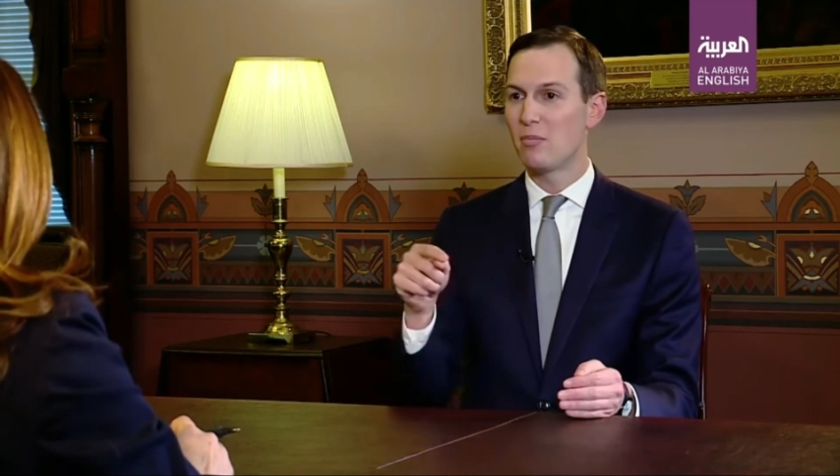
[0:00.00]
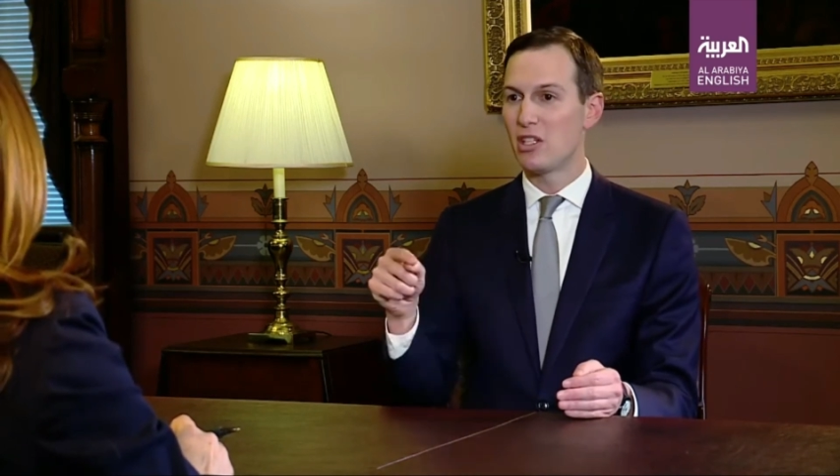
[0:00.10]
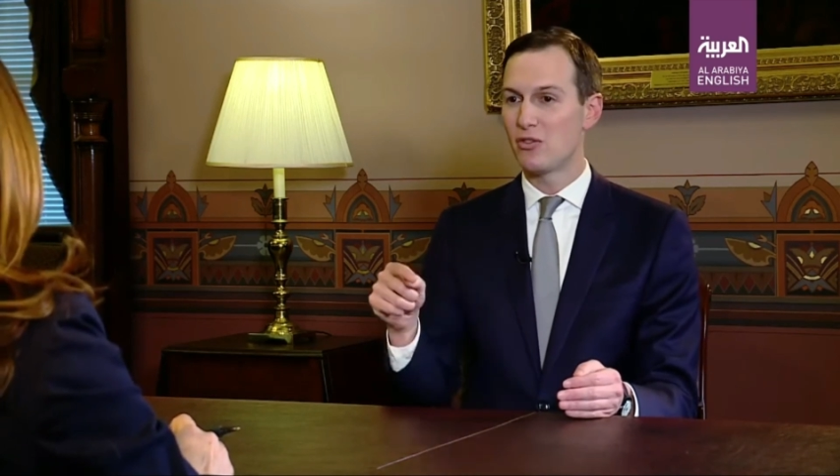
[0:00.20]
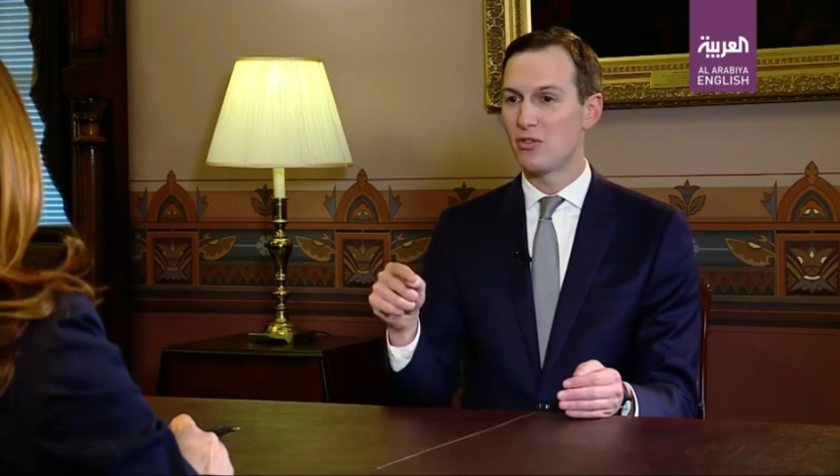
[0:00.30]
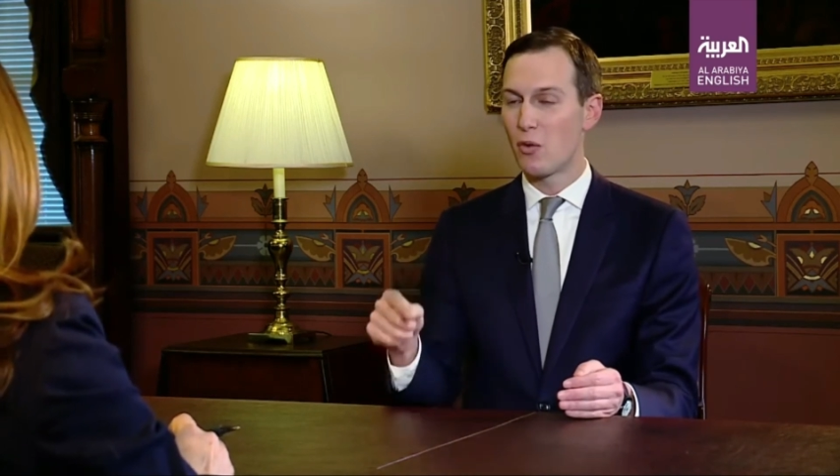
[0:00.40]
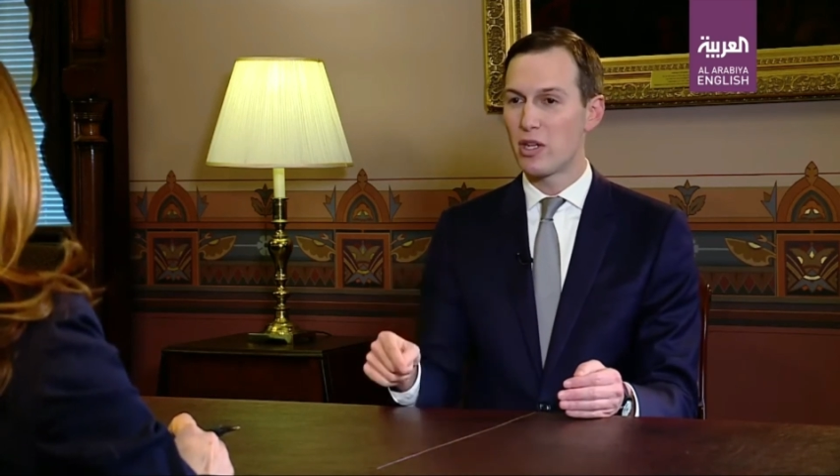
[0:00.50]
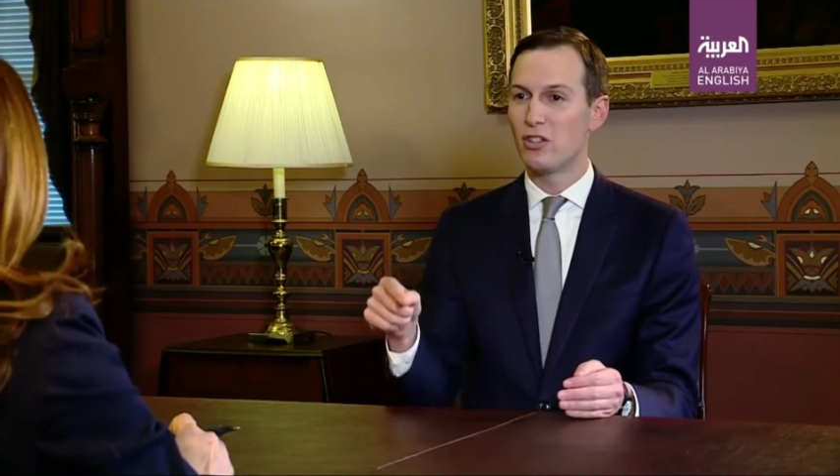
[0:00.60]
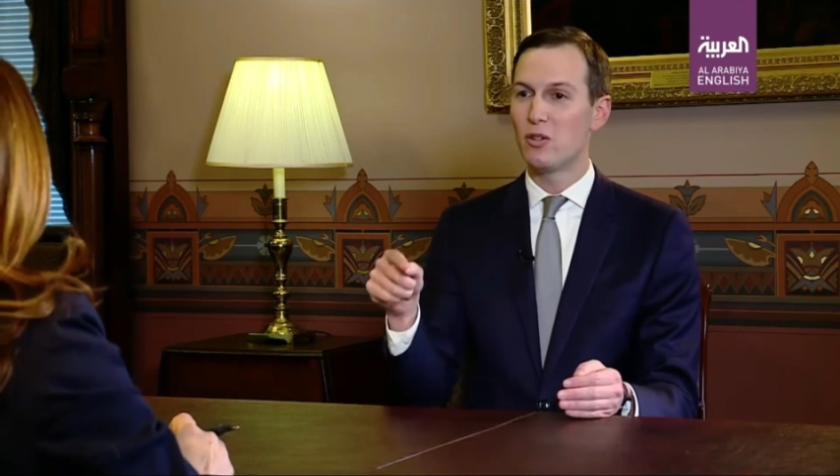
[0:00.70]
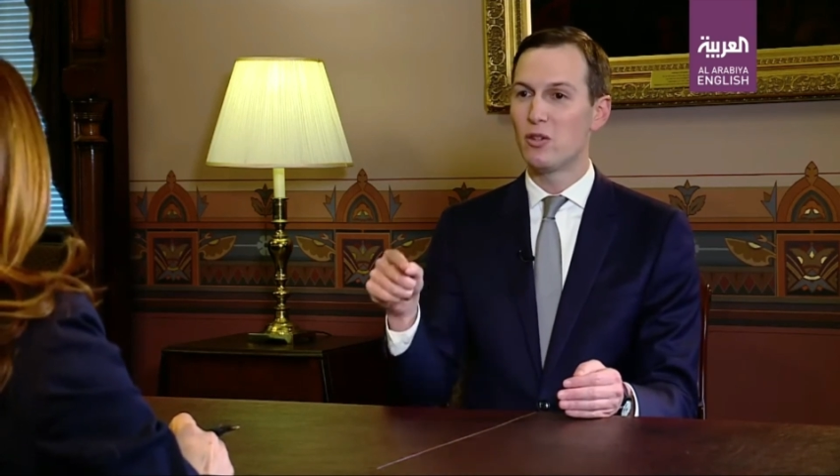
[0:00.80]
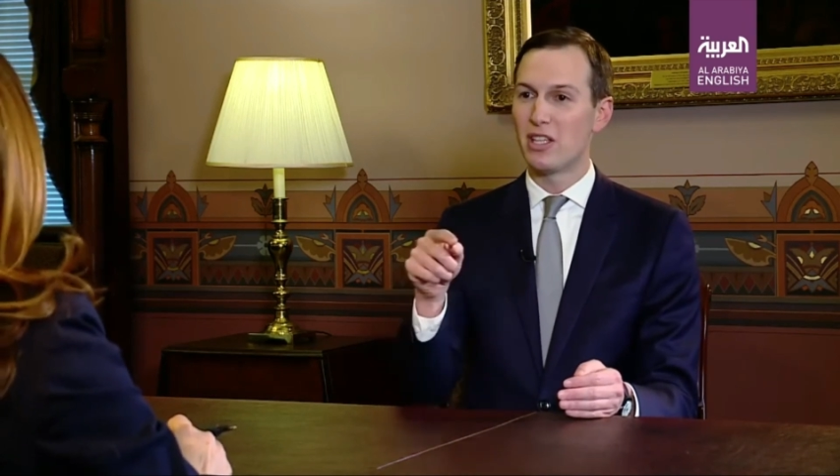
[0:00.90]
page
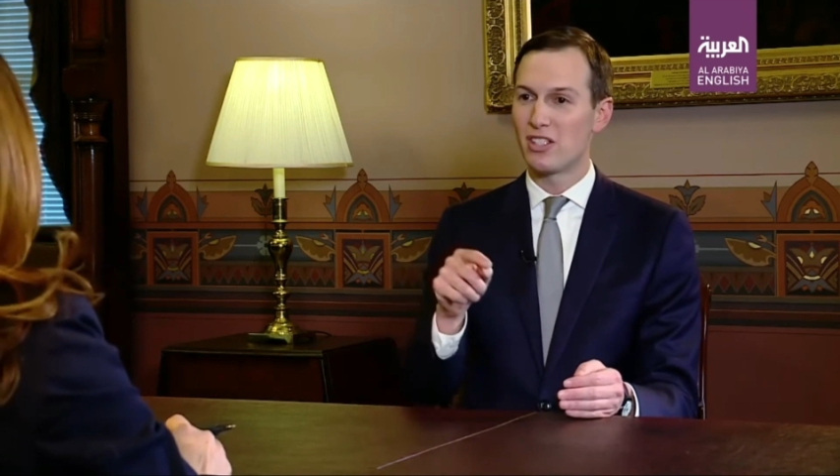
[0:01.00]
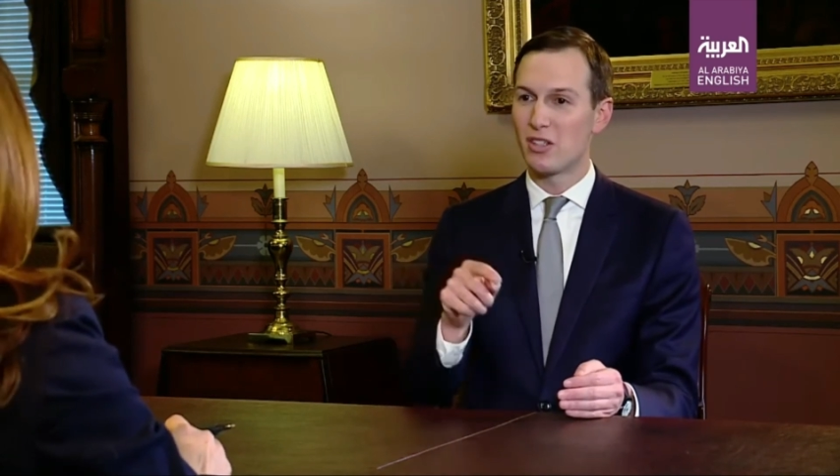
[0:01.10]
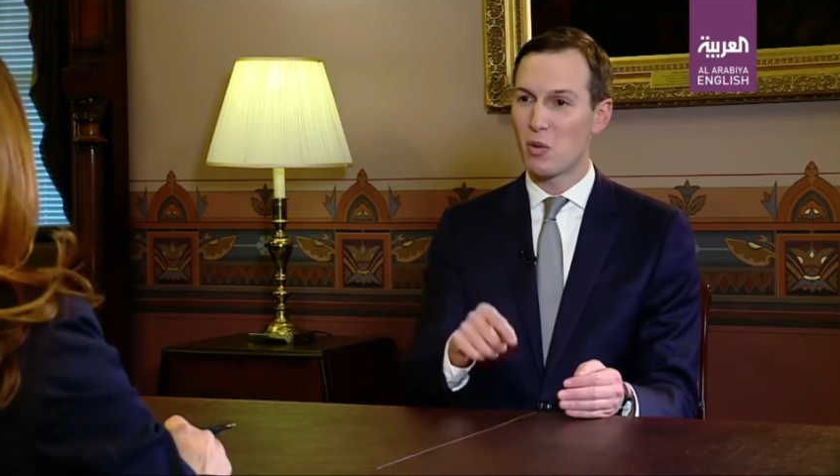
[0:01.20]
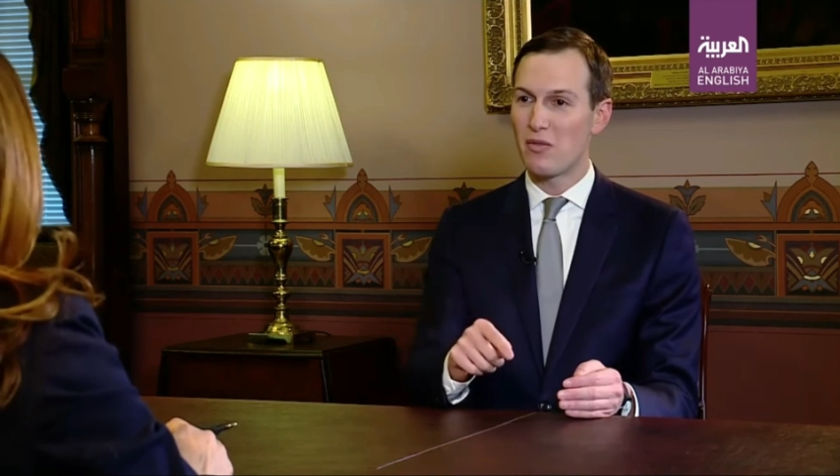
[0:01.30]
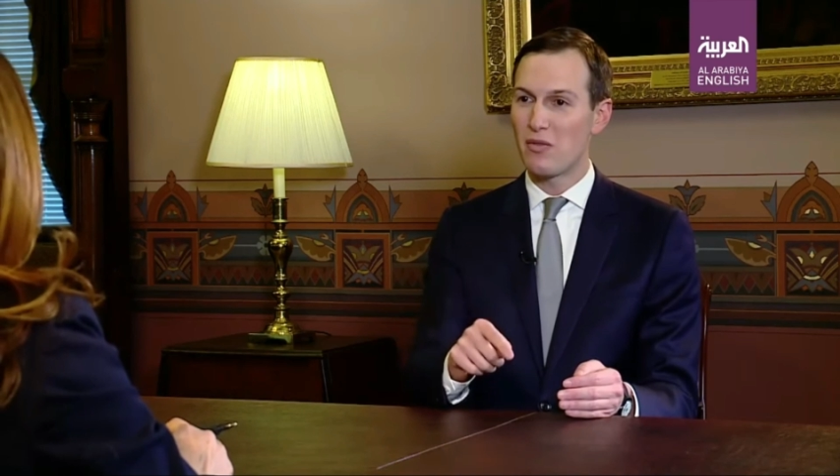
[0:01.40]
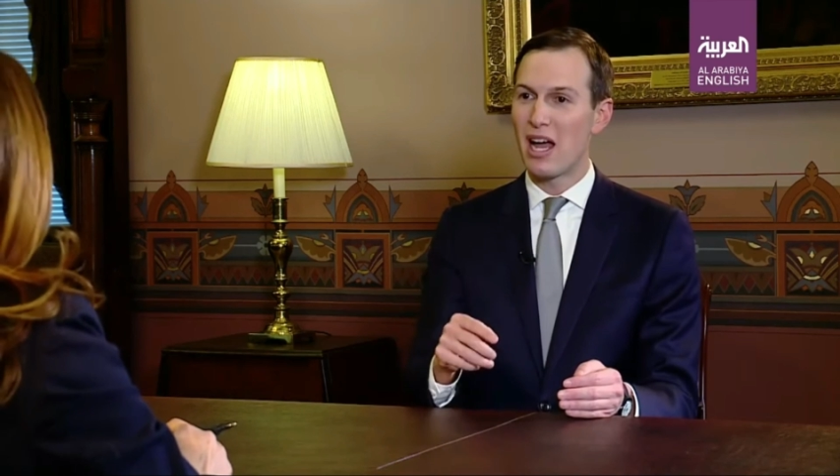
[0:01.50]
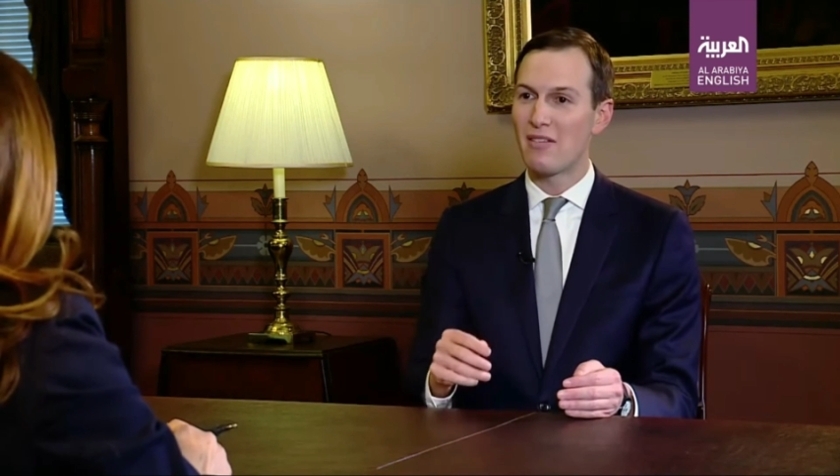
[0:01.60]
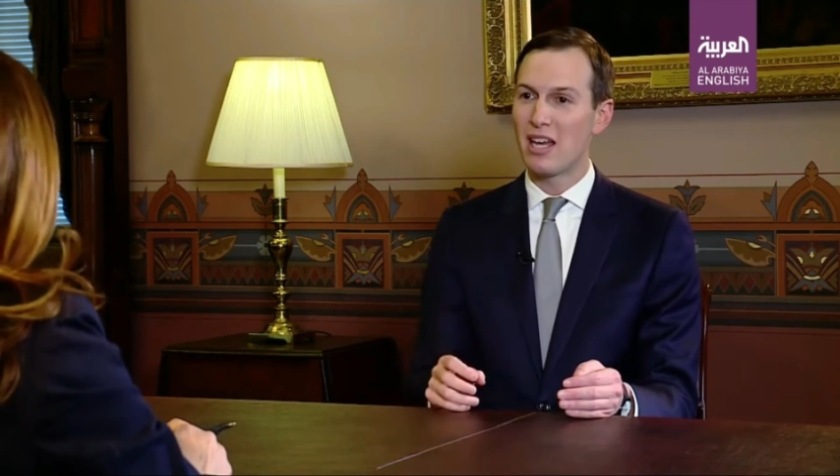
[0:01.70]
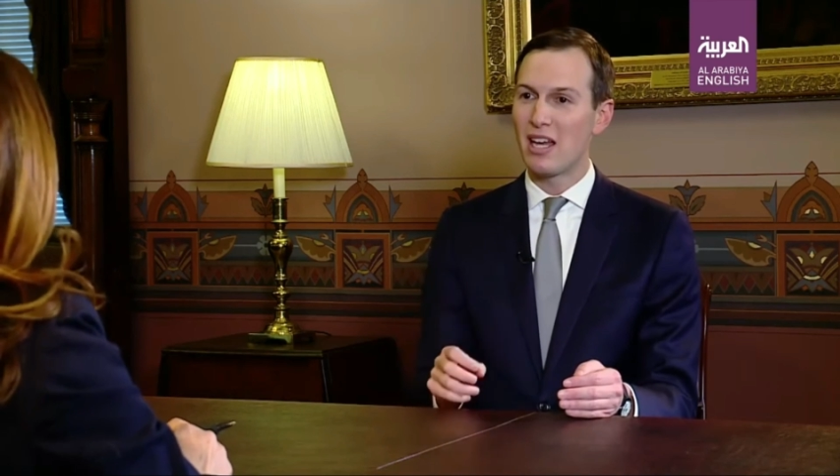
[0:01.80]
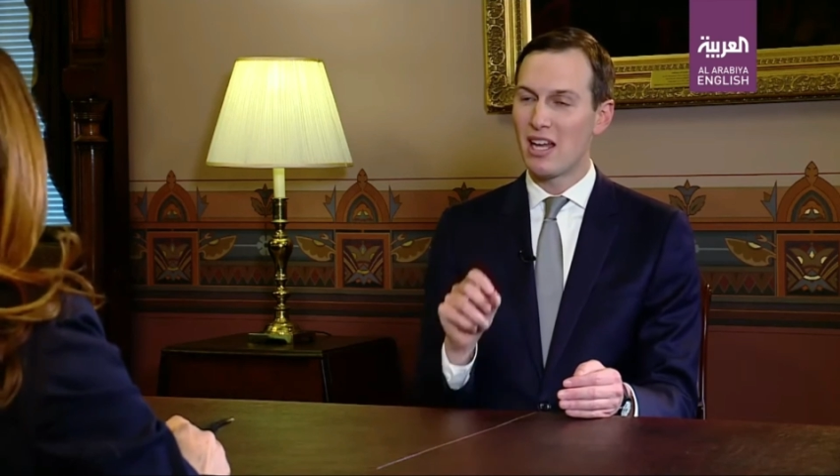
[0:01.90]
42, page
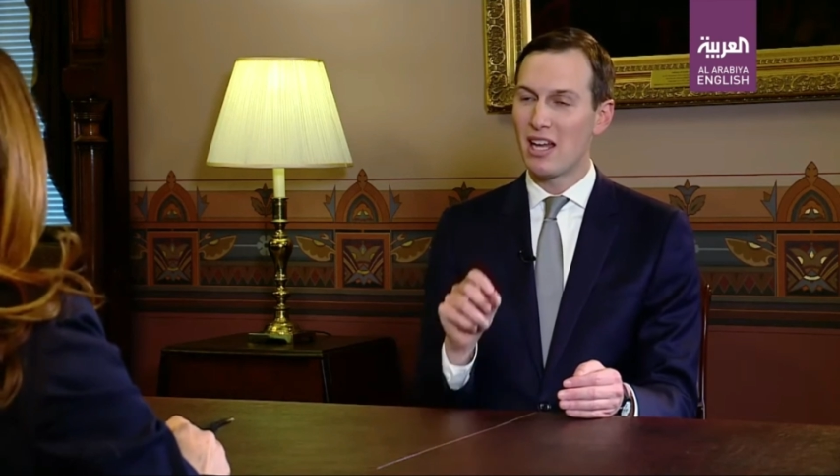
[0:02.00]
25,